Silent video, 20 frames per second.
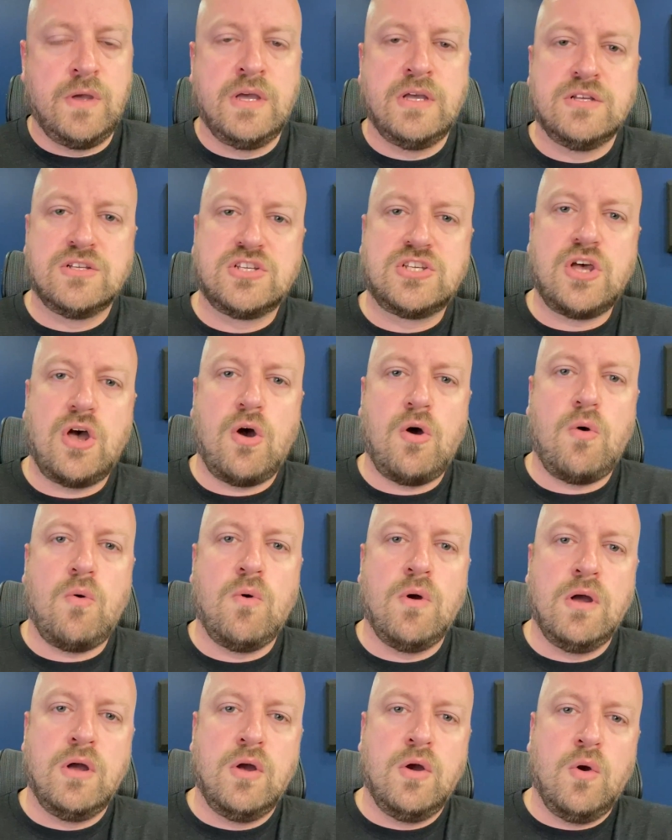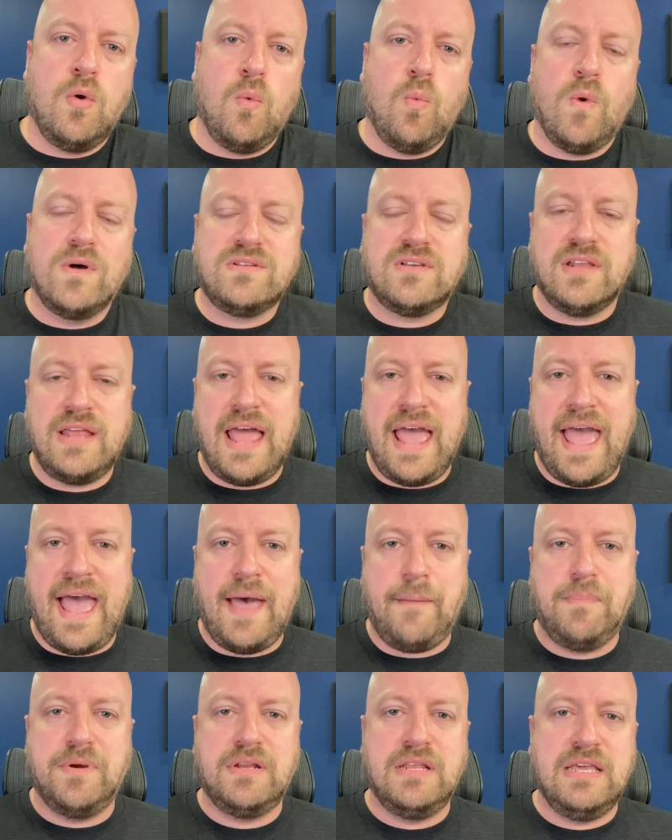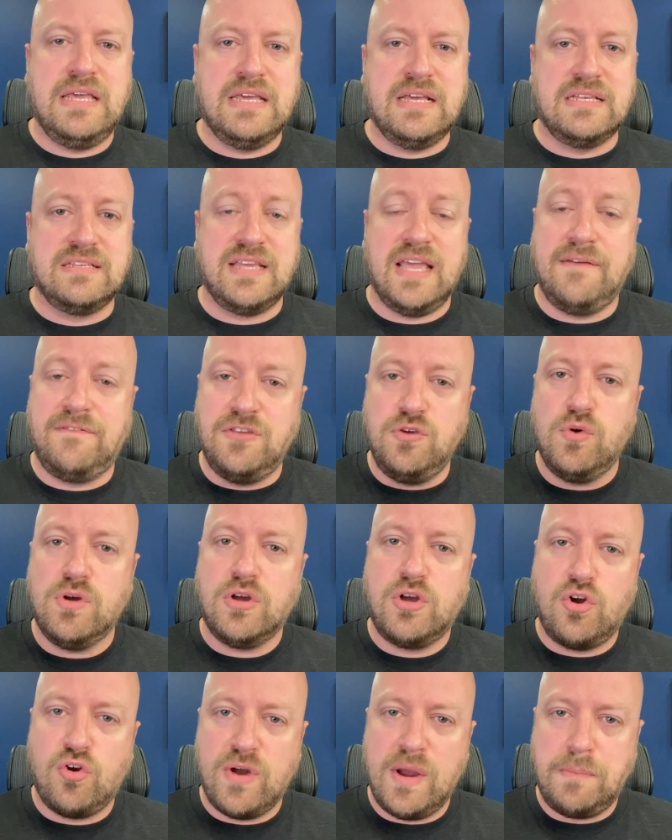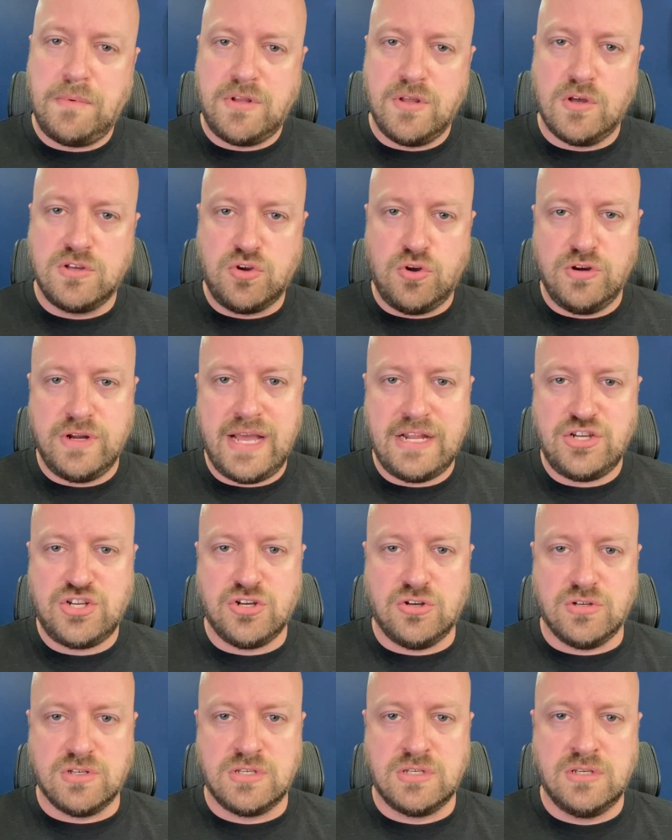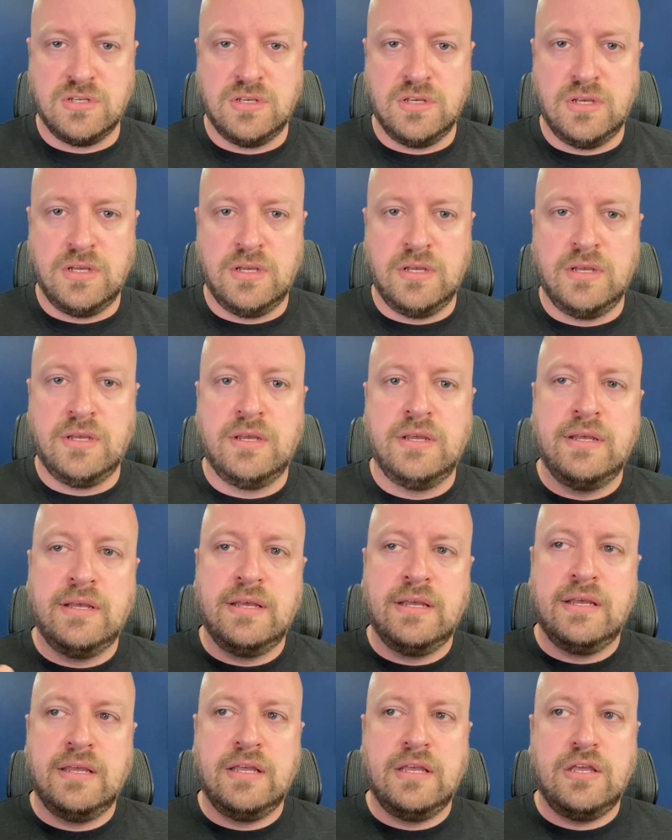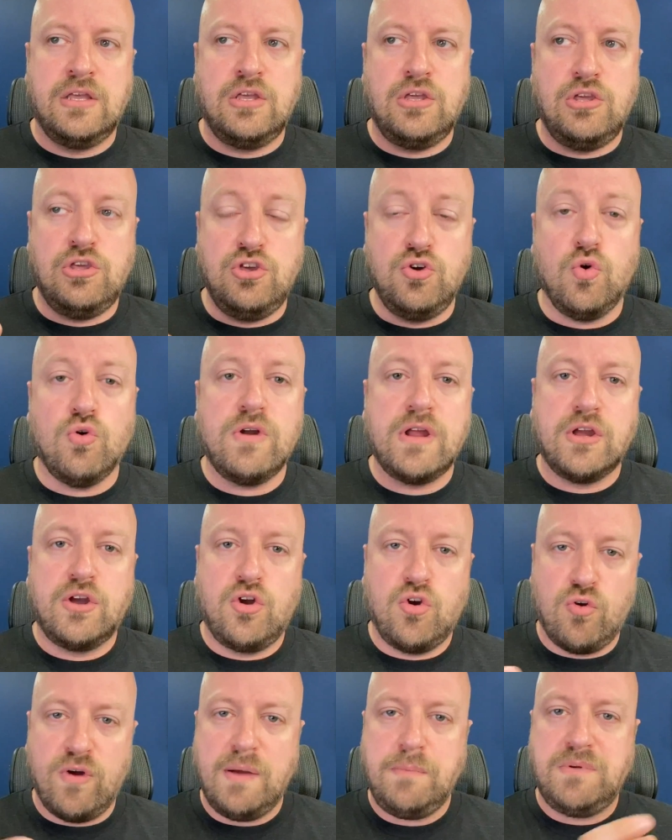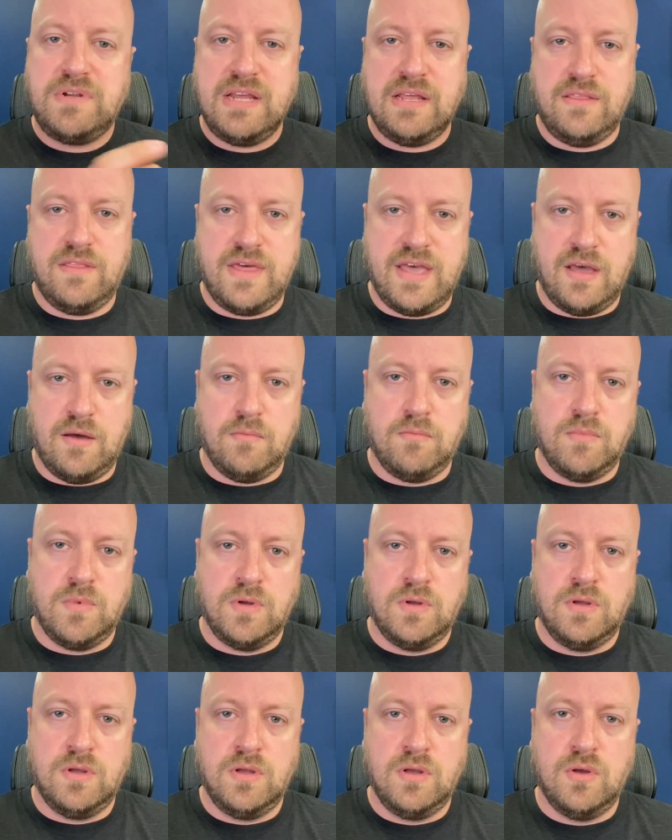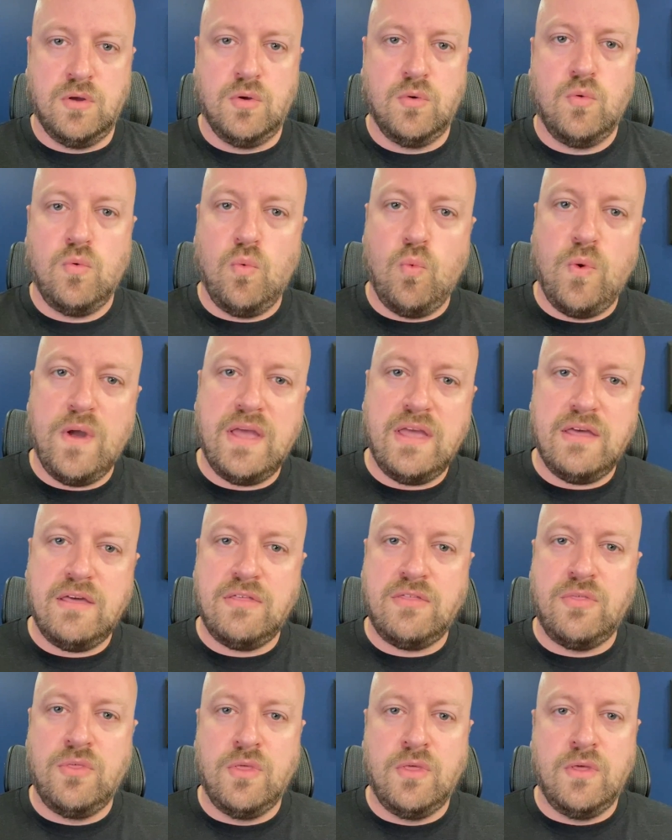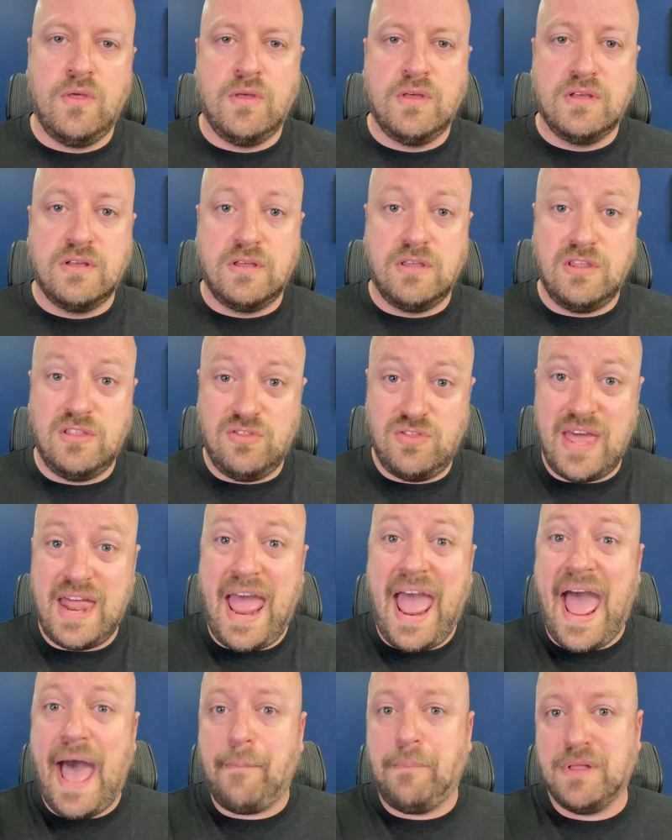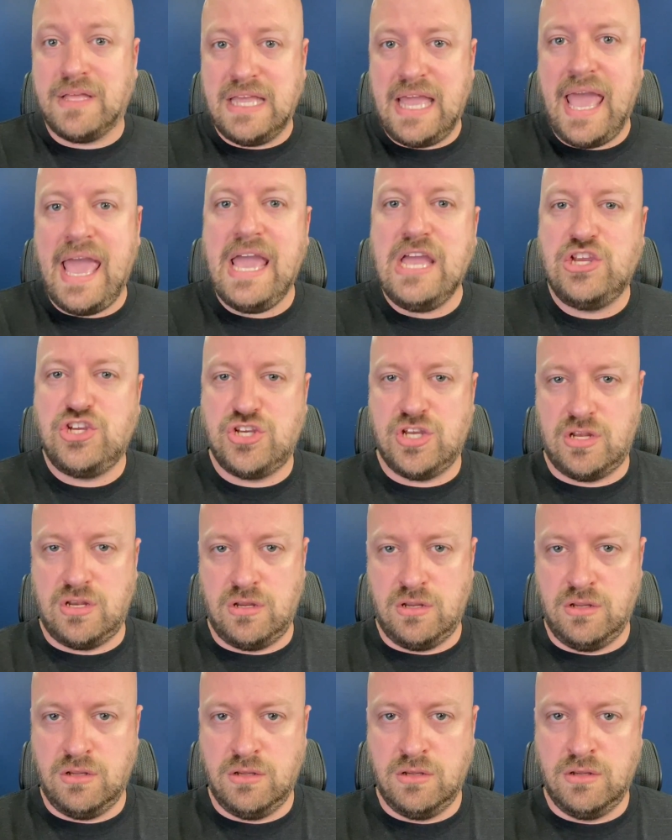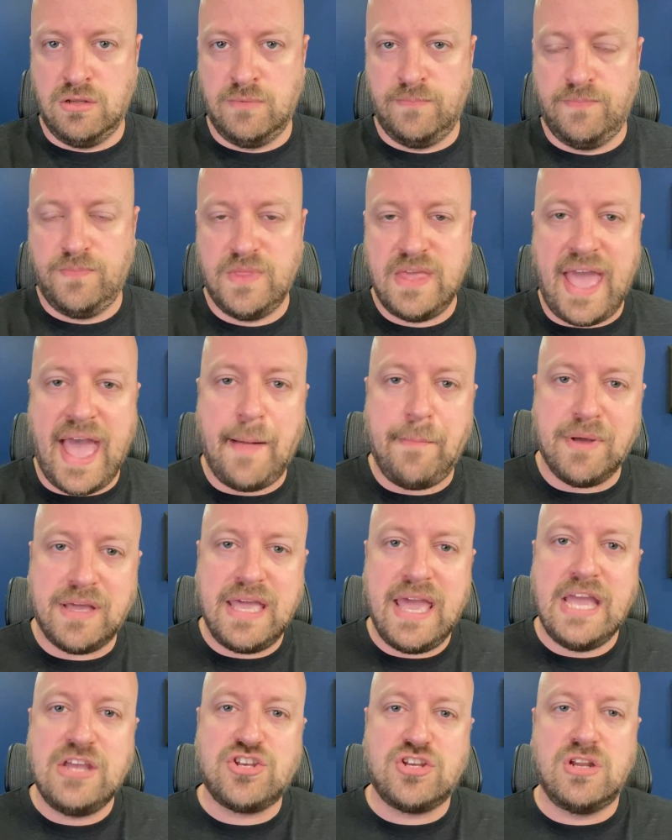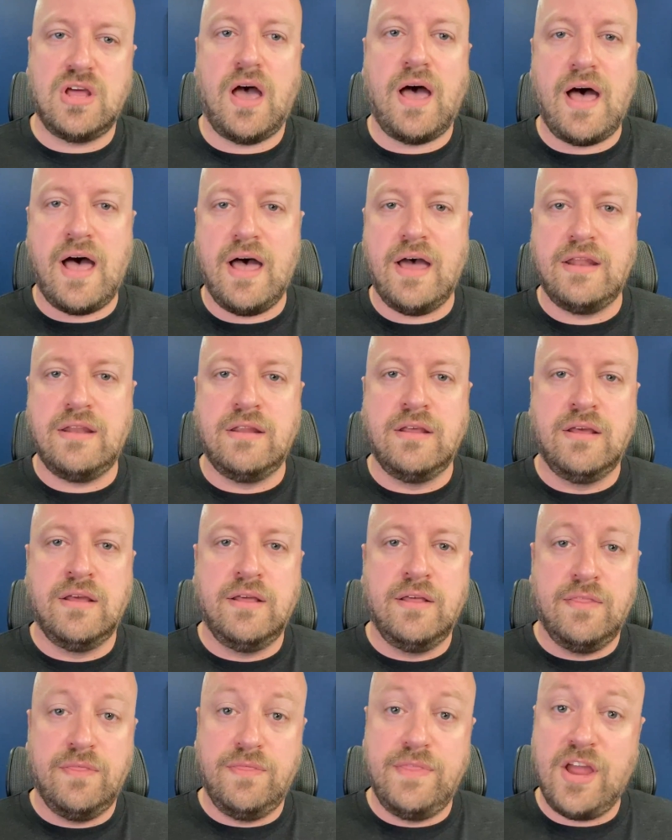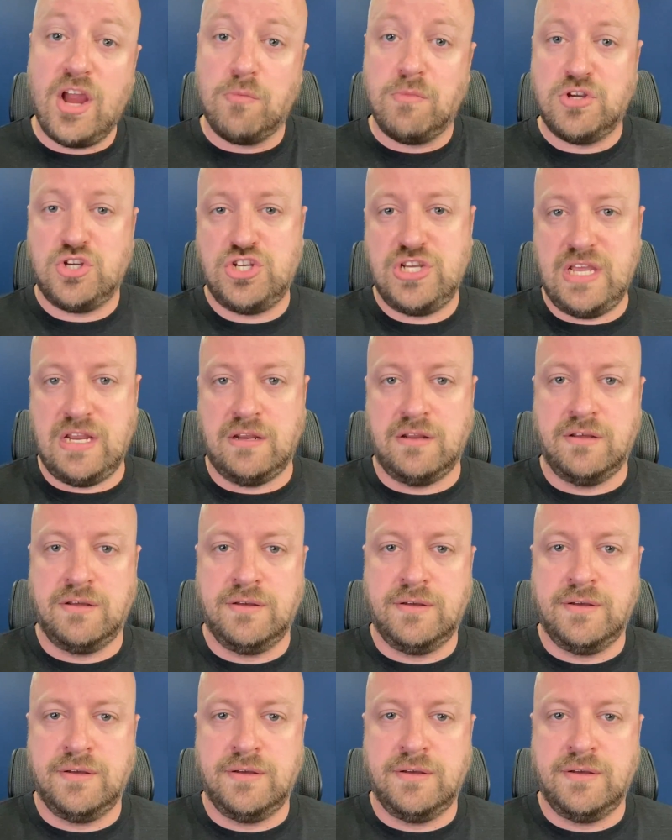So what's going to happen is if you encrypt those credentials, you're encrypting them with the application, the application on their machine.